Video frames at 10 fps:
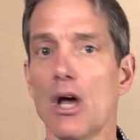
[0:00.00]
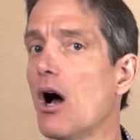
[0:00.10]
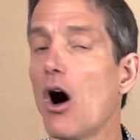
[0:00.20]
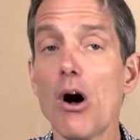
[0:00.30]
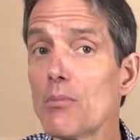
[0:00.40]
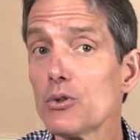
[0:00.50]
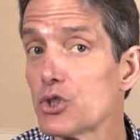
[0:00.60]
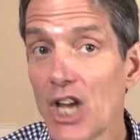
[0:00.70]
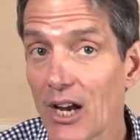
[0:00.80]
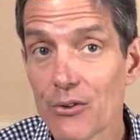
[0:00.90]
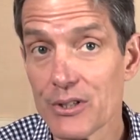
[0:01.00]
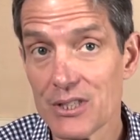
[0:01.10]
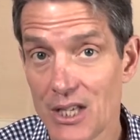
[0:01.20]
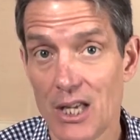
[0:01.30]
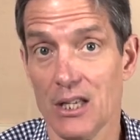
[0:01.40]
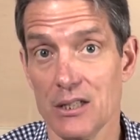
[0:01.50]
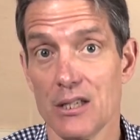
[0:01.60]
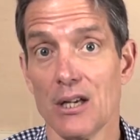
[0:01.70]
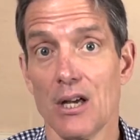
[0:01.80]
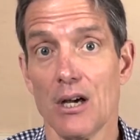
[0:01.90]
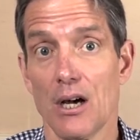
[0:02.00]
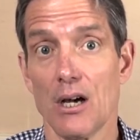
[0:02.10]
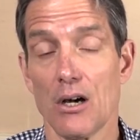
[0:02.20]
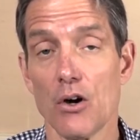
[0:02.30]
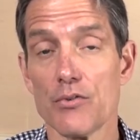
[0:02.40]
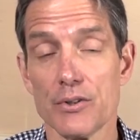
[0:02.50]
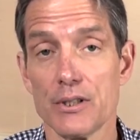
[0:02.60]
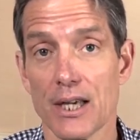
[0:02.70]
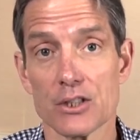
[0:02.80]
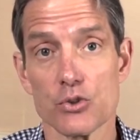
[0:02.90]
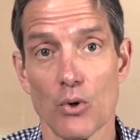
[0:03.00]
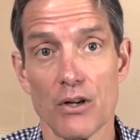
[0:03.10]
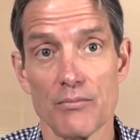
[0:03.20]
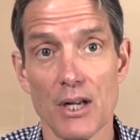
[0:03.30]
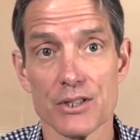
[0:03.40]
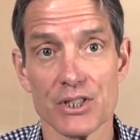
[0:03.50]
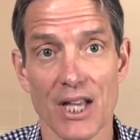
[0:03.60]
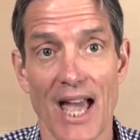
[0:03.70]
almost guaranteed, over the next 12 months.